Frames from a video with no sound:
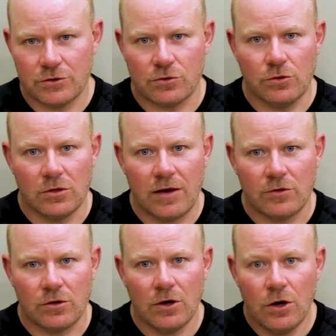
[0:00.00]
school
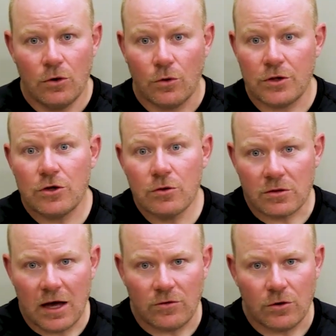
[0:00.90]
level, or the
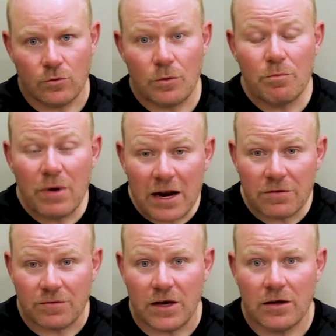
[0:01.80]
youth level, would
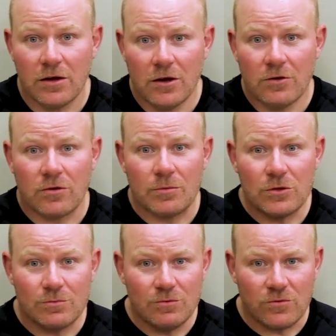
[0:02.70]
benefit
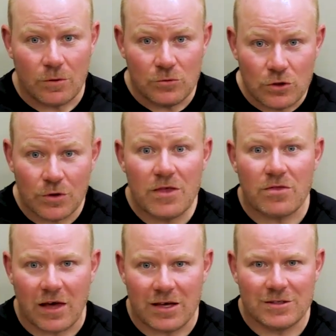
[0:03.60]
from doing
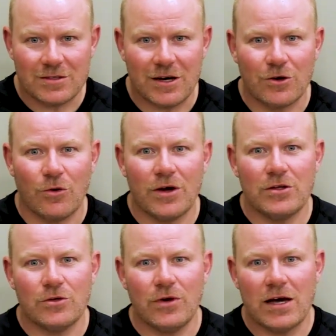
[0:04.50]
things that are going
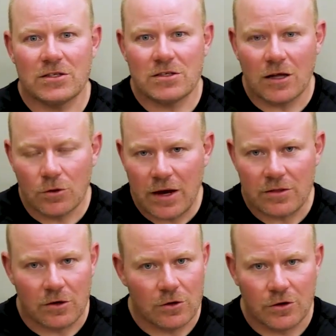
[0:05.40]
to accelerate
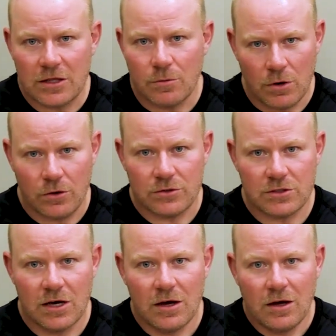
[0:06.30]
their learning the
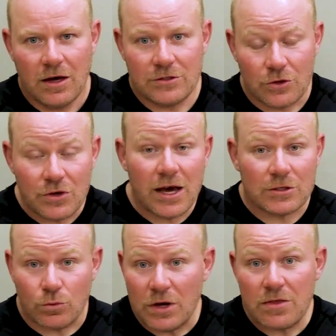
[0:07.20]
most. And so
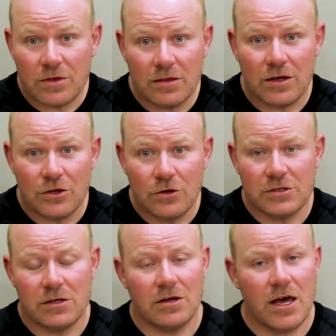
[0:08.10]
yes, we think that
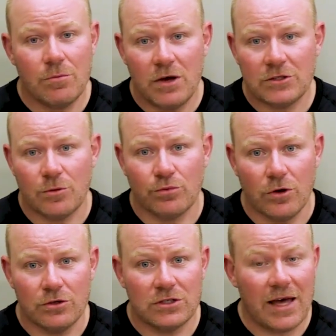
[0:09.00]
using a game-based
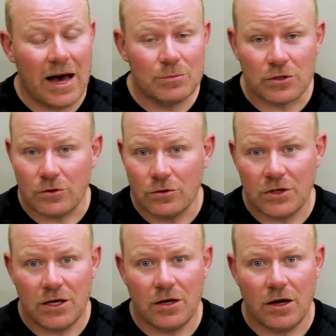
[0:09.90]
approach is
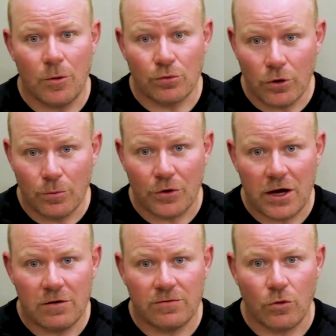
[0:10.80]
absolutely
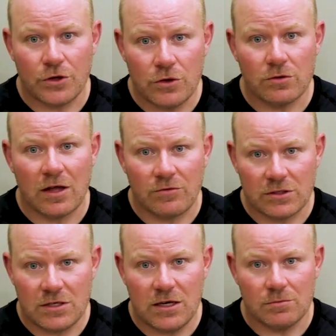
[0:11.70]
appropriate for youth level
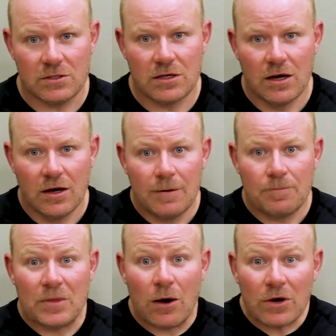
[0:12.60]
teams.
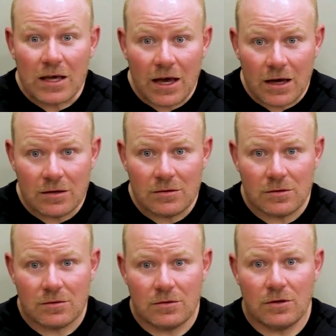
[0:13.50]
Now again,
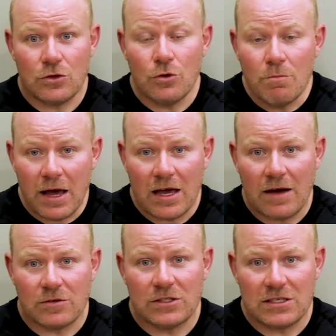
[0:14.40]
you may
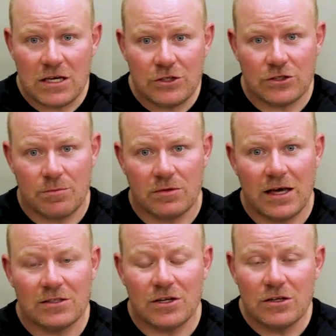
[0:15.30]
have to teach some
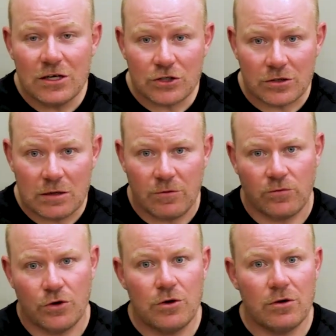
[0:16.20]
things initially
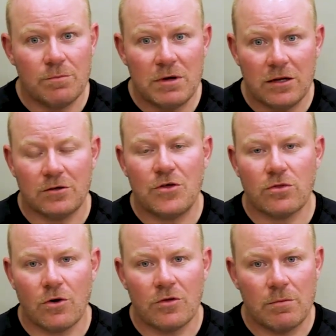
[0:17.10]
before you immediately
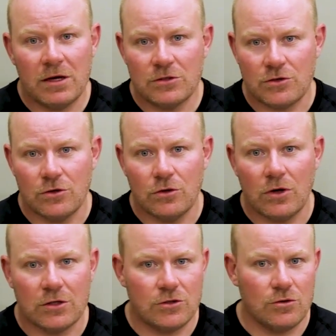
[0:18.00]
throw them into
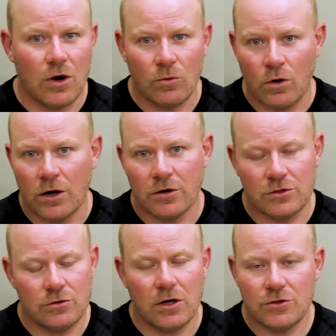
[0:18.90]
a 2-on-1 or a
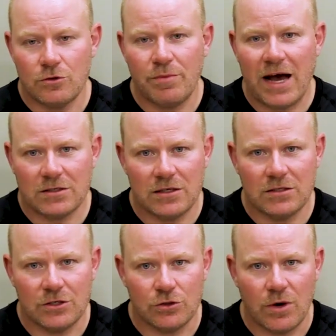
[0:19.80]
2-on-2 passing
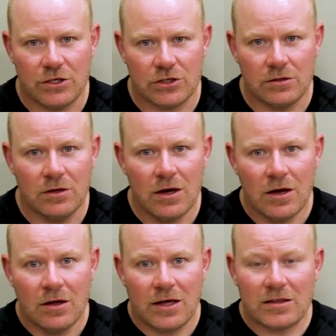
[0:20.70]
situation.
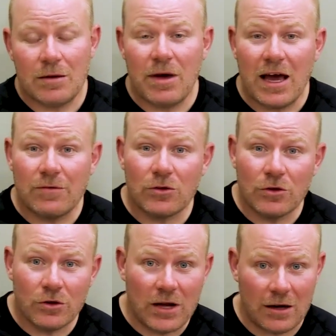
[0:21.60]
Like they may have to
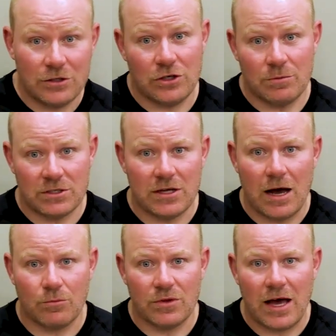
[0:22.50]
learn how to jump
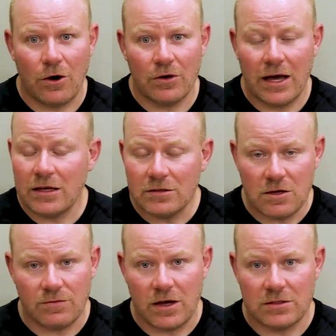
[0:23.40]
stop without any
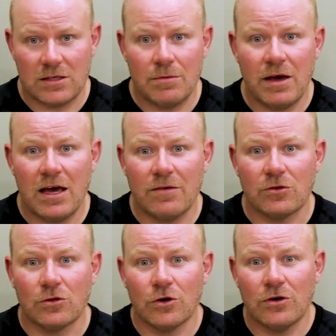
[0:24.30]
defense. They may have to
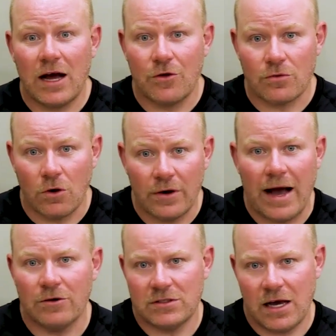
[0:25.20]
learn how to throw an
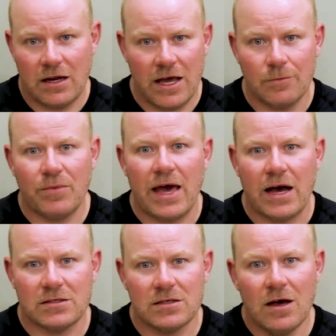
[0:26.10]
outside hand
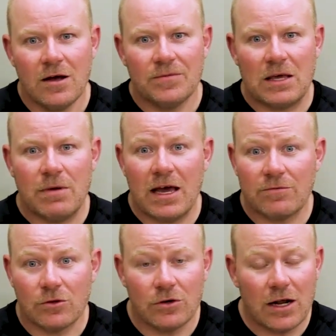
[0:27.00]
pass. They may have
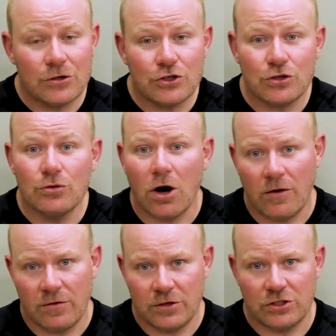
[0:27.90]
to learn how to shoot
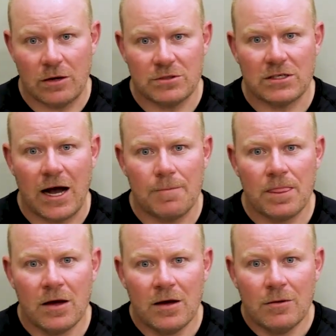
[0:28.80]
off of a jump stop.
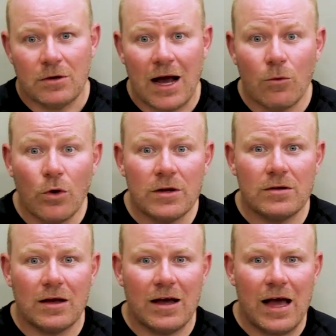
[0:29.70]
But I
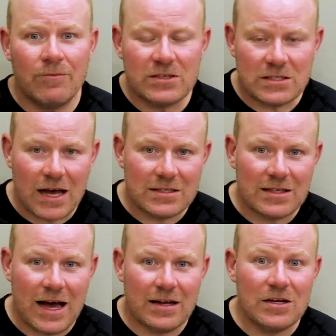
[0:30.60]
wouldn't emphasize
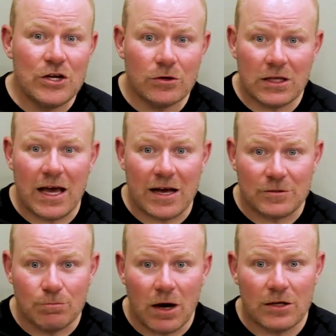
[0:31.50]
that nearly
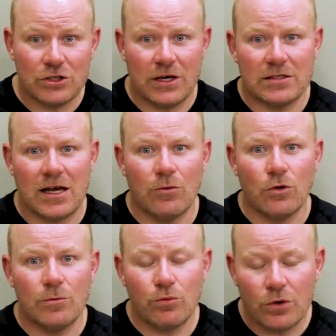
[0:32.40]
as much as I
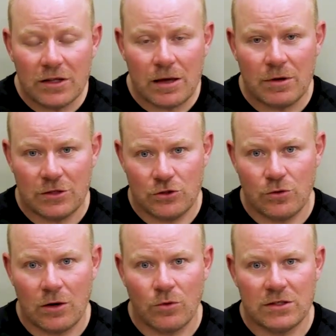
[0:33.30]
would putting them in a
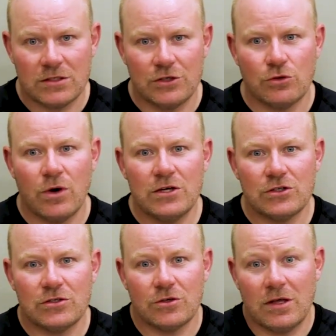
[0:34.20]
2-on-1
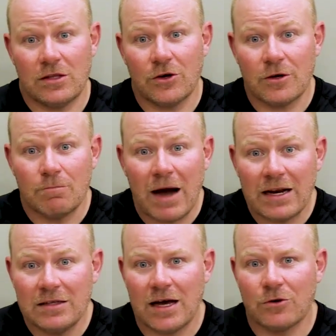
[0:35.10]
situation so that they're
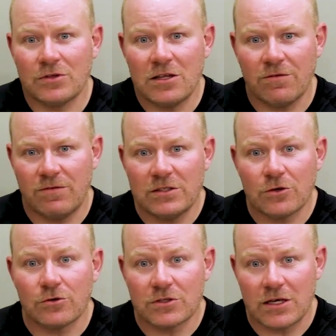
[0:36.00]
combining not only the
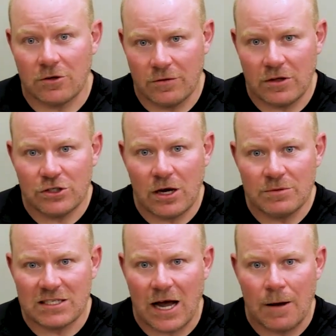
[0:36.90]
physical skill of the jump
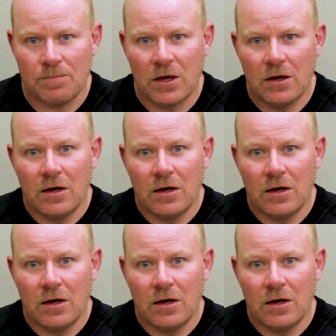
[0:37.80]
stop,